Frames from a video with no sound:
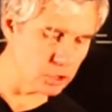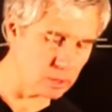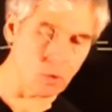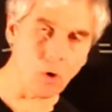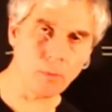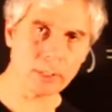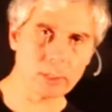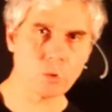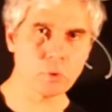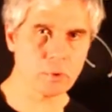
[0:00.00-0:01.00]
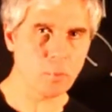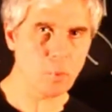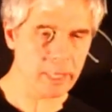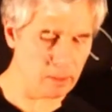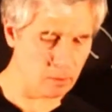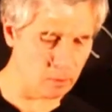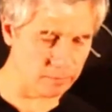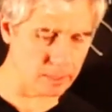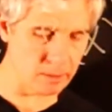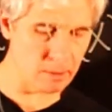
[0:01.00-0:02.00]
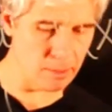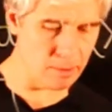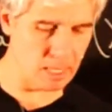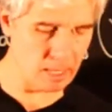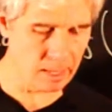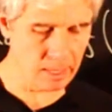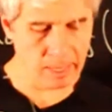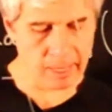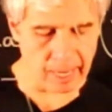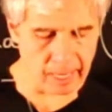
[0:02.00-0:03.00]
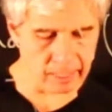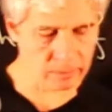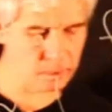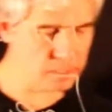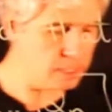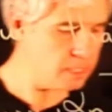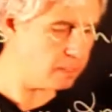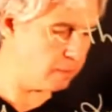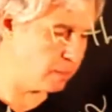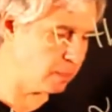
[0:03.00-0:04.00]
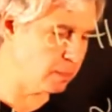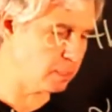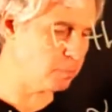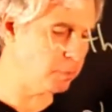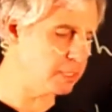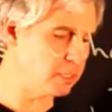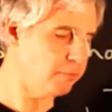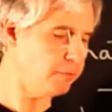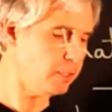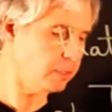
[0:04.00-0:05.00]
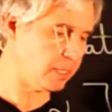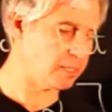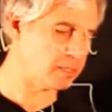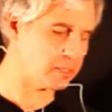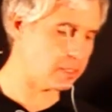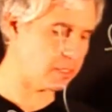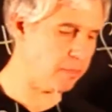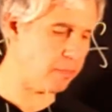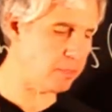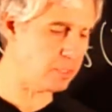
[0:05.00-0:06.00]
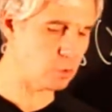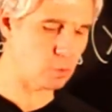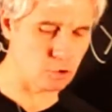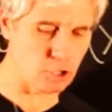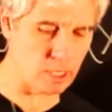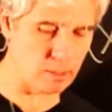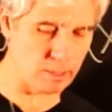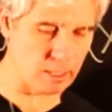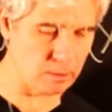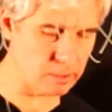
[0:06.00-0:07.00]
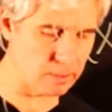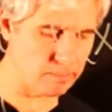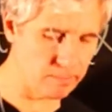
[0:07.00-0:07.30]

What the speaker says: is a complex root of 1 of degree 3. And we see that the splitting field has these two generators.